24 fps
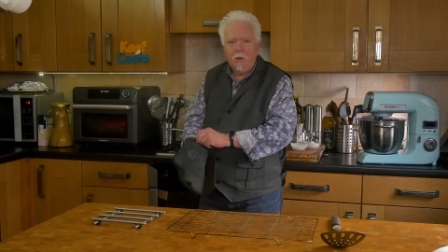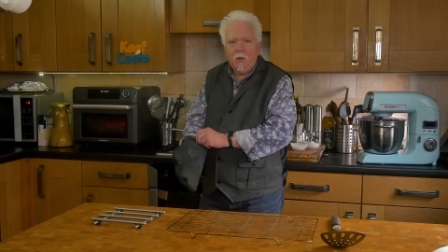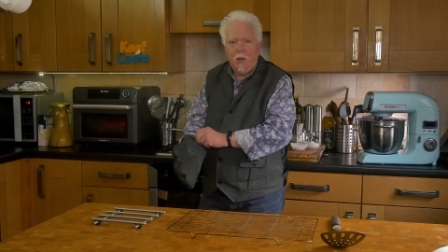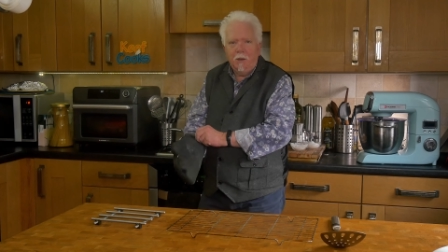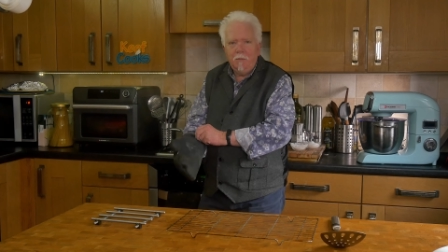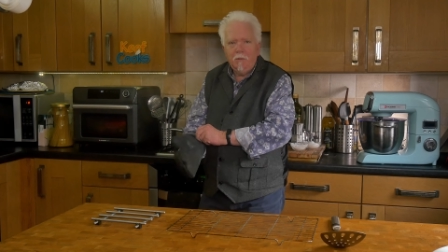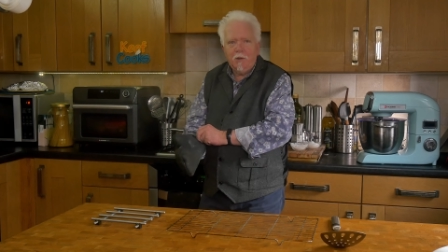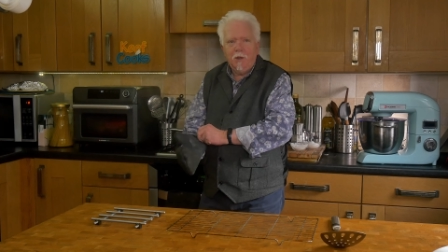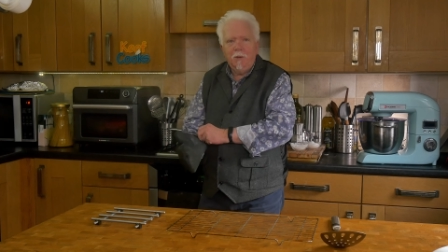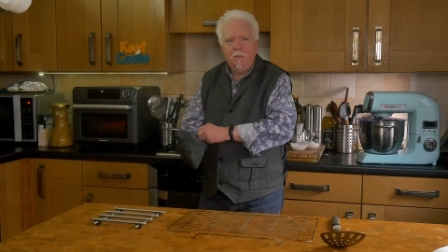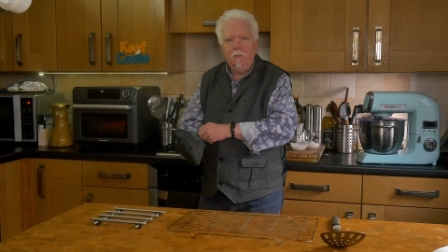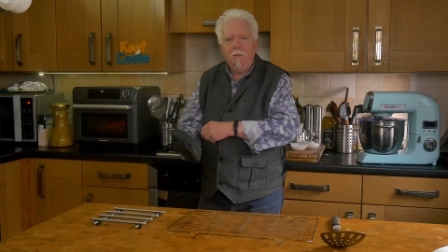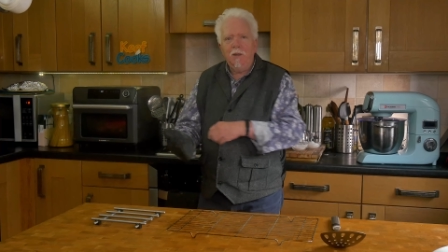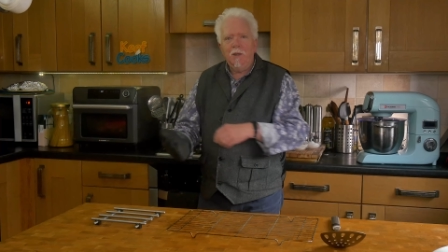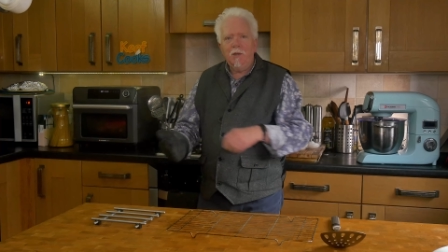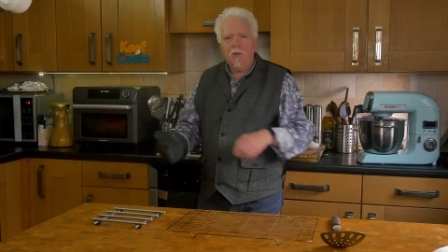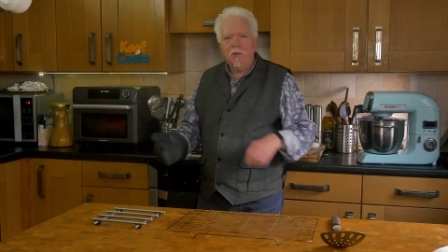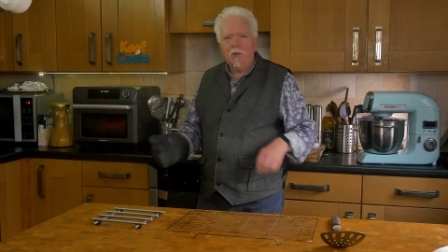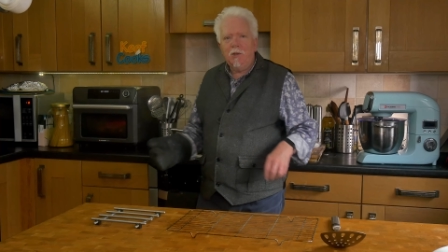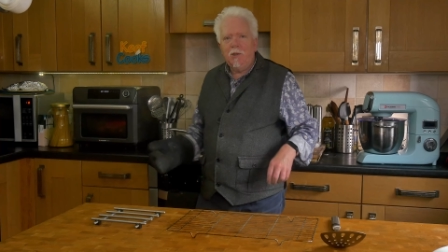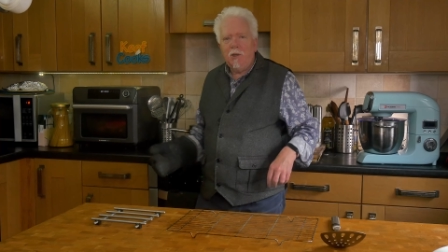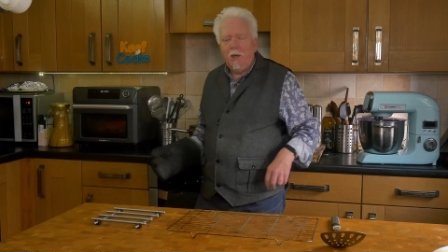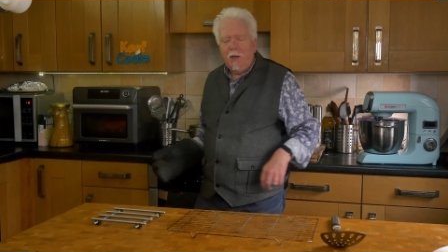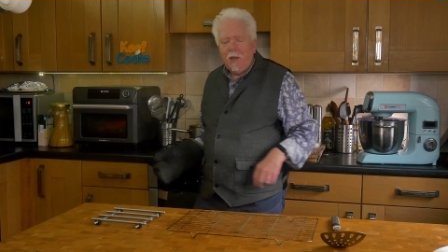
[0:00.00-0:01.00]
time's up. Let's
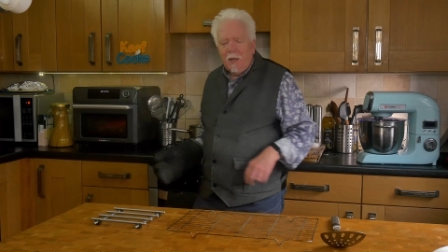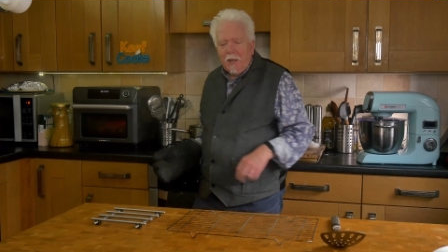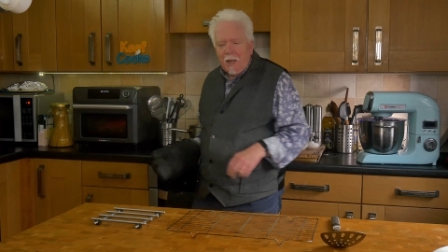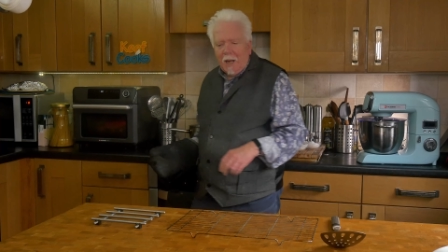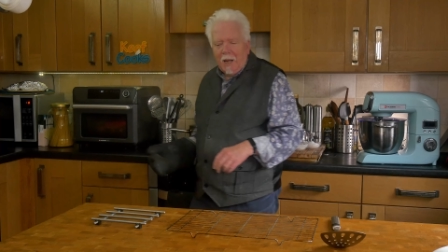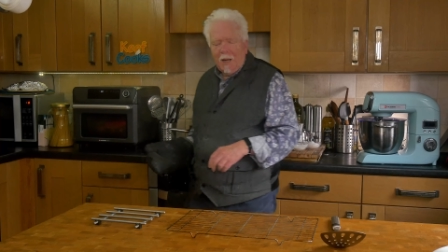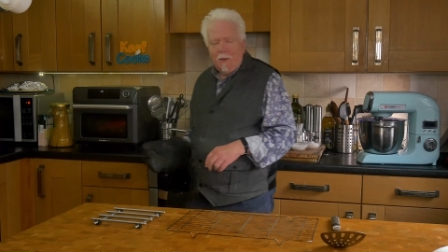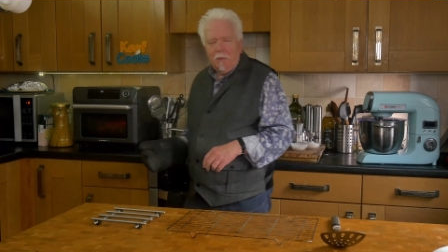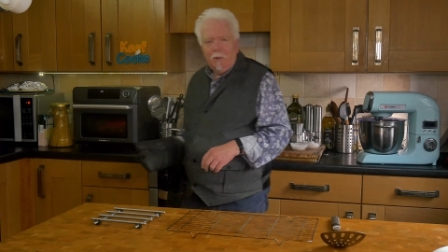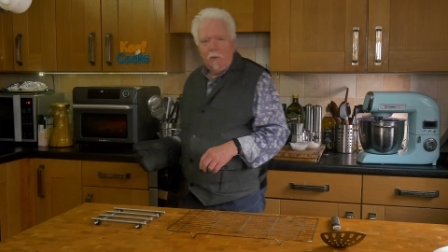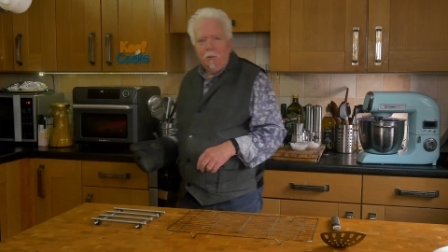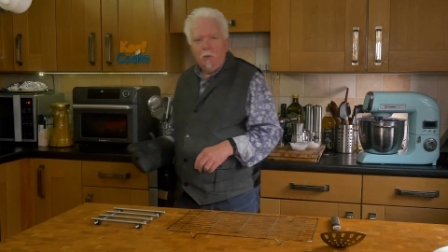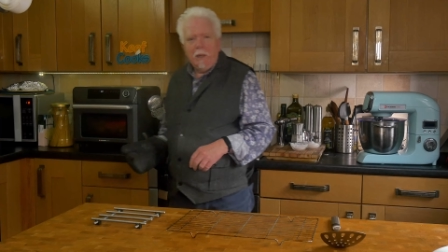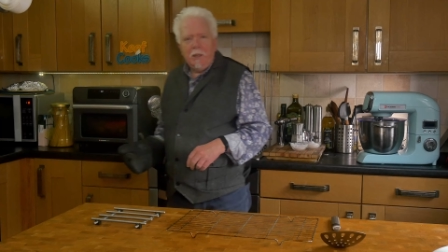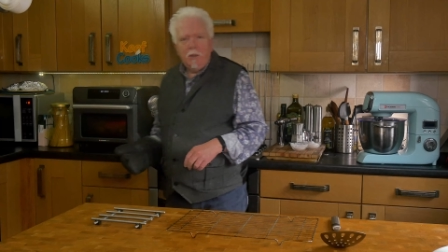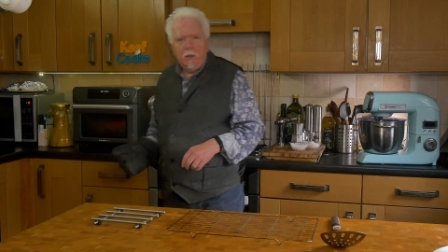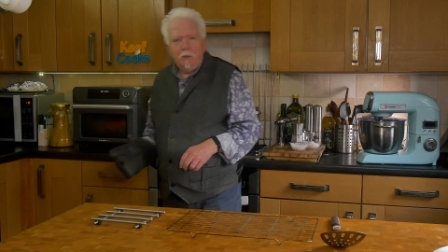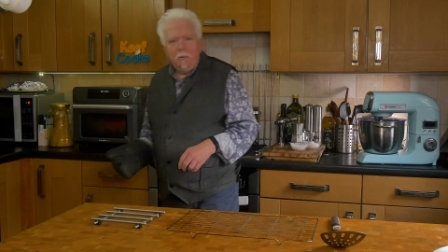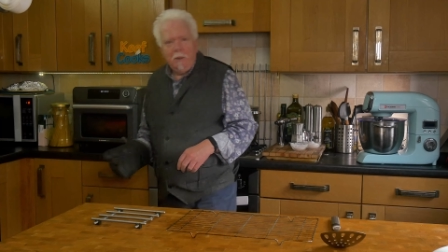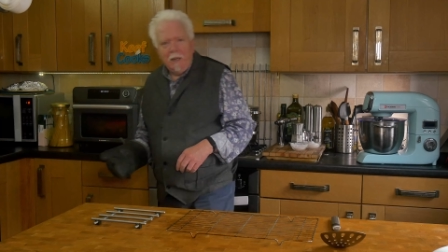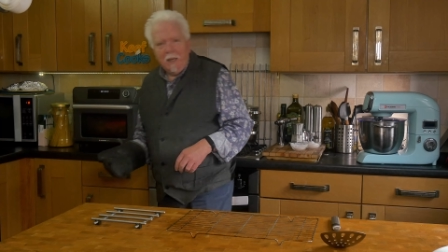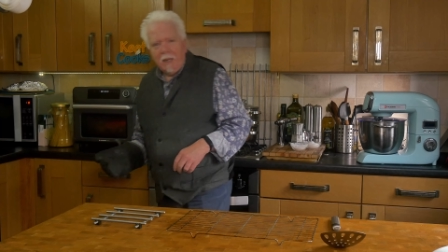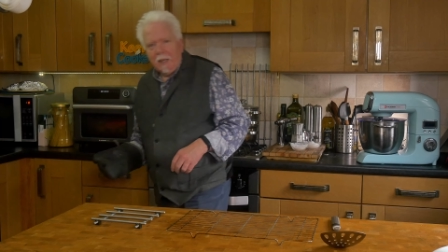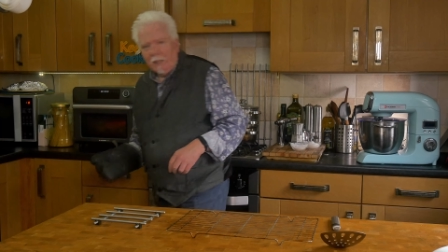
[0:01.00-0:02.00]
see how we're
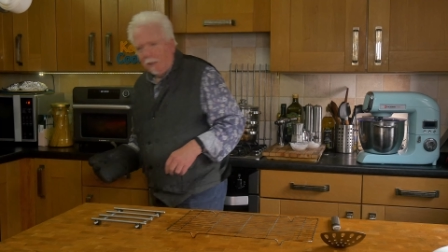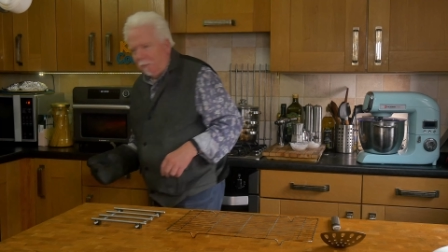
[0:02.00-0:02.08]
doing.